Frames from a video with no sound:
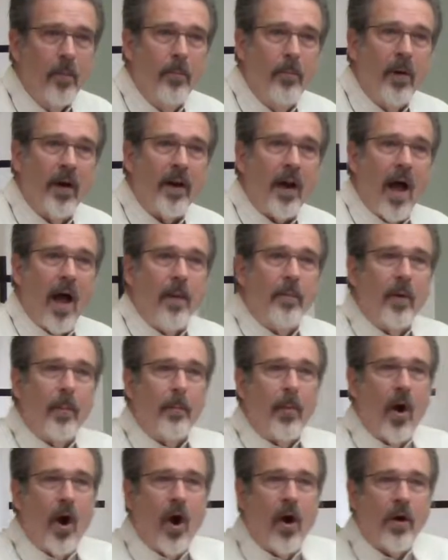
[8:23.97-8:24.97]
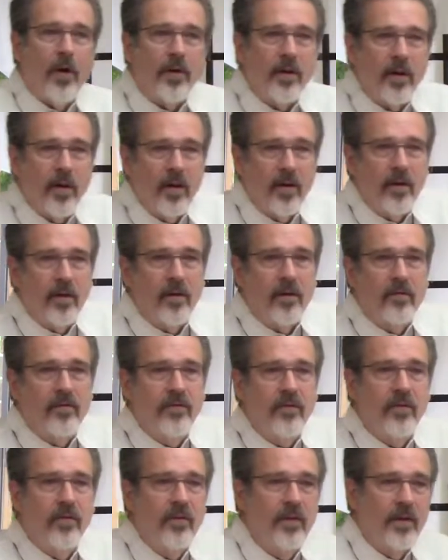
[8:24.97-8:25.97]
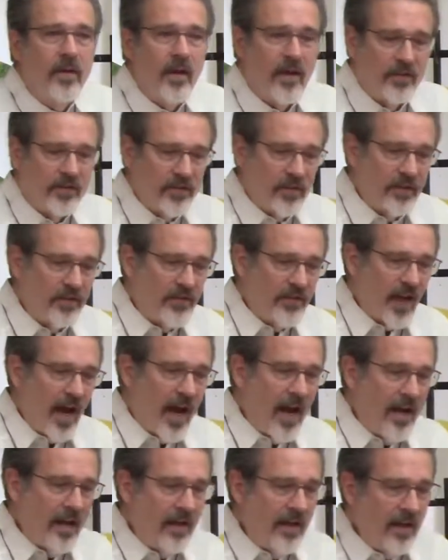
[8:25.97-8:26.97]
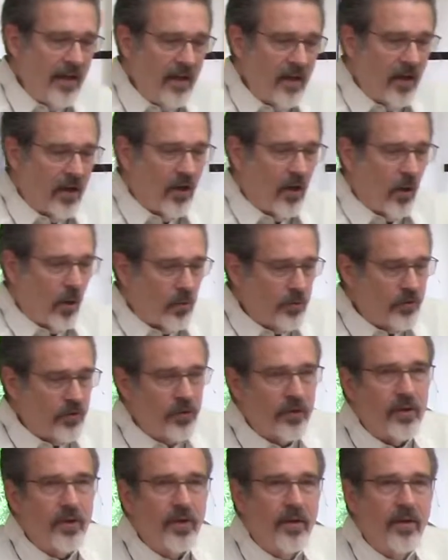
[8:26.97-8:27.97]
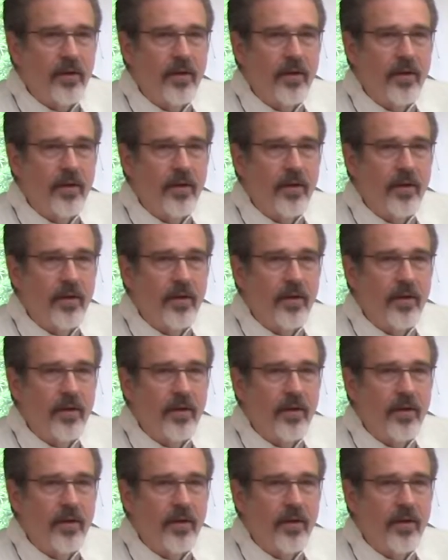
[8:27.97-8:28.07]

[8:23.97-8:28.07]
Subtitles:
but I'm a part of a society, a culture